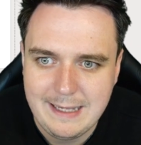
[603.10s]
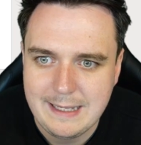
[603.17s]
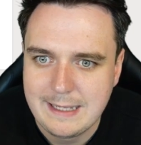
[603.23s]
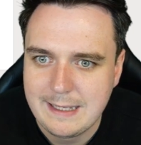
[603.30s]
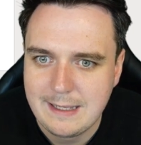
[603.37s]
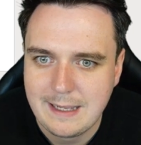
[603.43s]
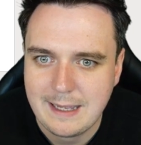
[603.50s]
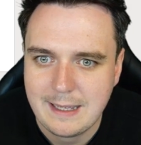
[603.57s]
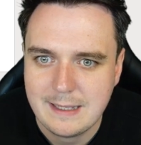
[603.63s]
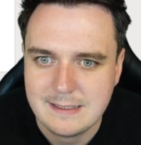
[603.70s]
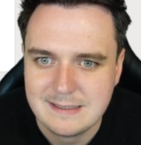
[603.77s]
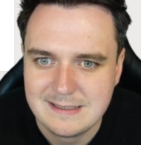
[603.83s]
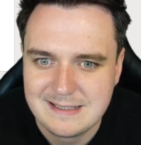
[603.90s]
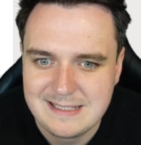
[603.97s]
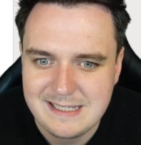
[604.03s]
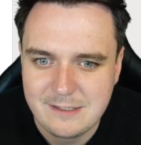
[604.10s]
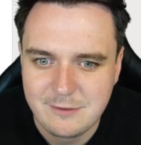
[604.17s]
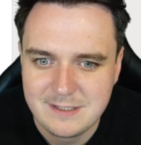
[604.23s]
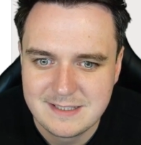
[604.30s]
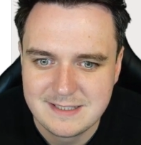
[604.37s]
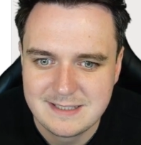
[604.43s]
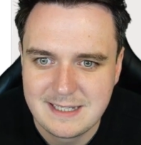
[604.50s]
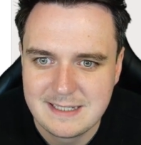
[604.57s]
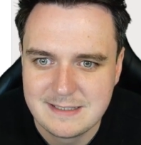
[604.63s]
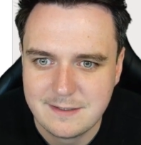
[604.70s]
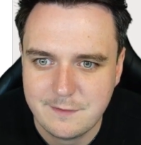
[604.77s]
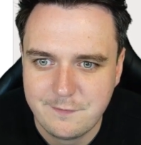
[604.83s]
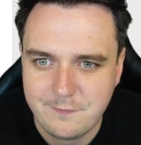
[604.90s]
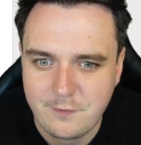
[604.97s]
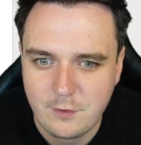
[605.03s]
A and decrease the size of
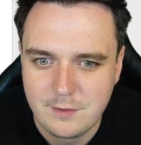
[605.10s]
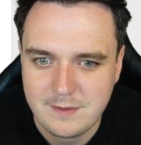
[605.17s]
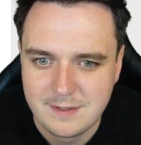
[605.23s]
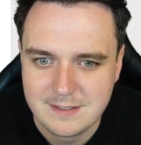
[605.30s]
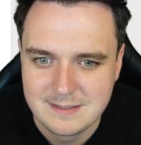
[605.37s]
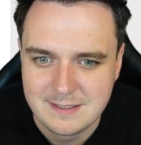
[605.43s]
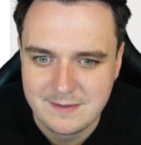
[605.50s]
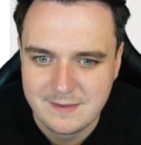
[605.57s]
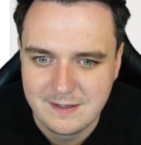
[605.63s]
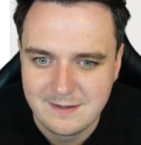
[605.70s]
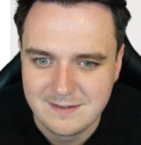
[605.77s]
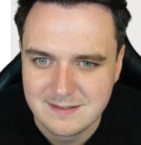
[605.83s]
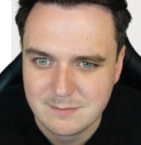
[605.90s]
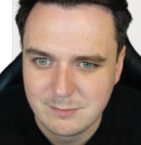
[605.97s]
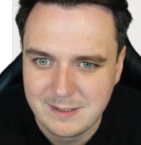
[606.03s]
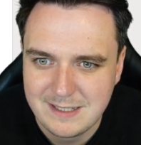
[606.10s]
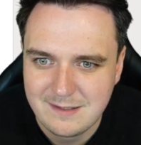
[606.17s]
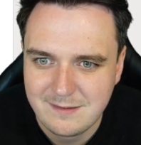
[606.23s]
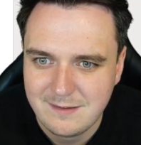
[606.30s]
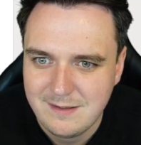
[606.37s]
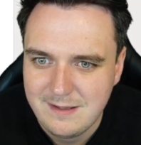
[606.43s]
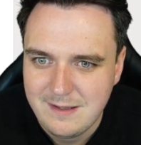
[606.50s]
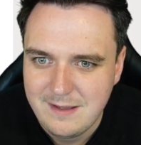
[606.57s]
the font that's in there as well,